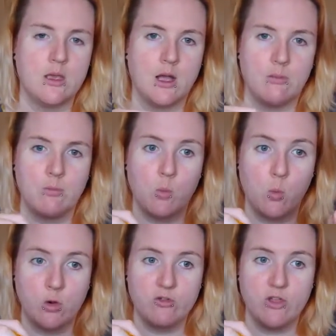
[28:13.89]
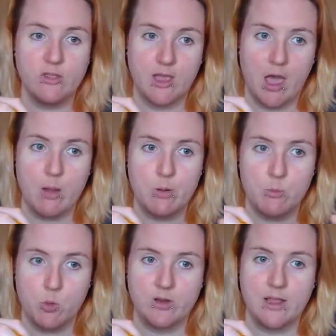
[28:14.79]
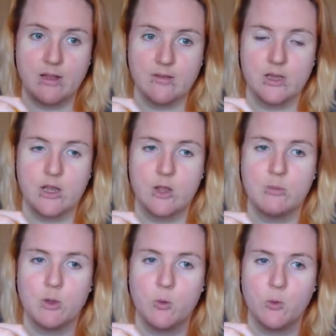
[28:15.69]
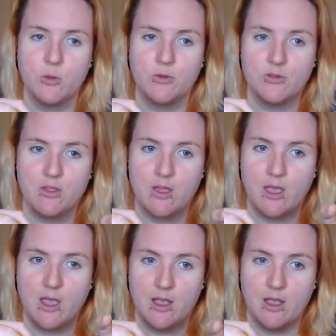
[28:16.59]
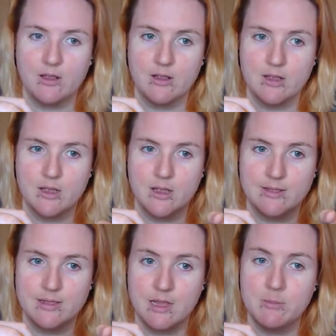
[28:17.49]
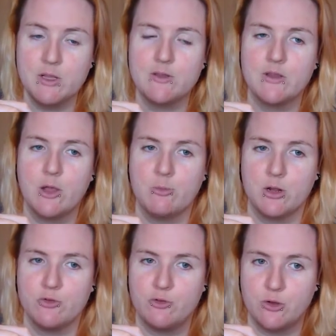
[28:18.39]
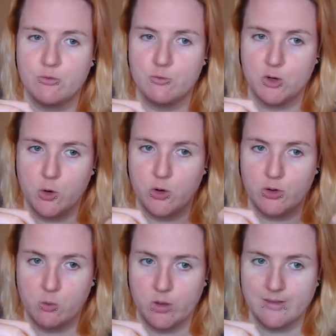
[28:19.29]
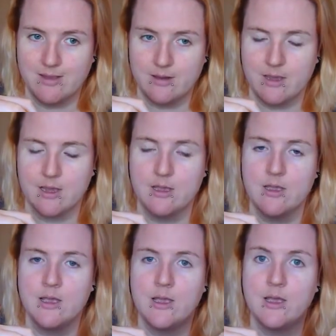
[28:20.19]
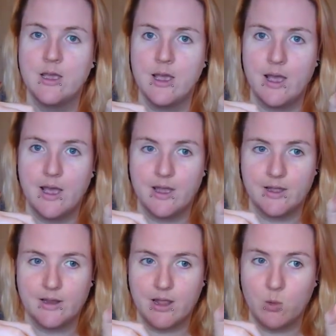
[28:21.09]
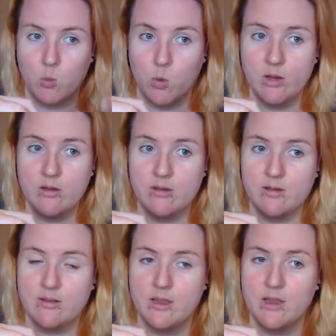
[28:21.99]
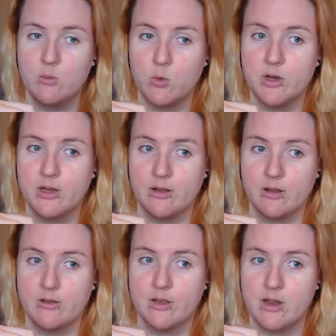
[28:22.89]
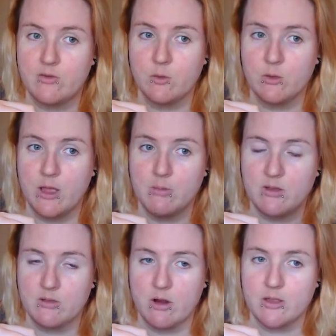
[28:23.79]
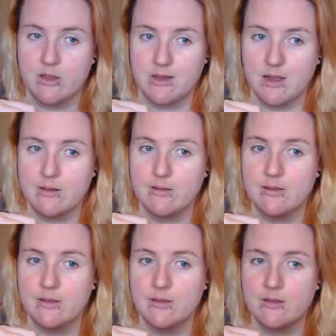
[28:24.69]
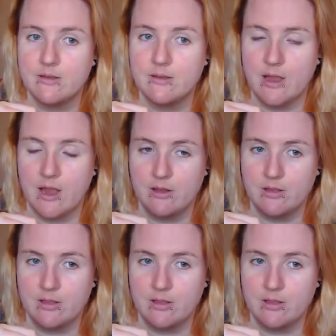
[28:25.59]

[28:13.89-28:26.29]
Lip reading: I'm watching the camera more intensely now because it limits how much you can record in one sitting, and I want to see what it does and if it'll let me start the next the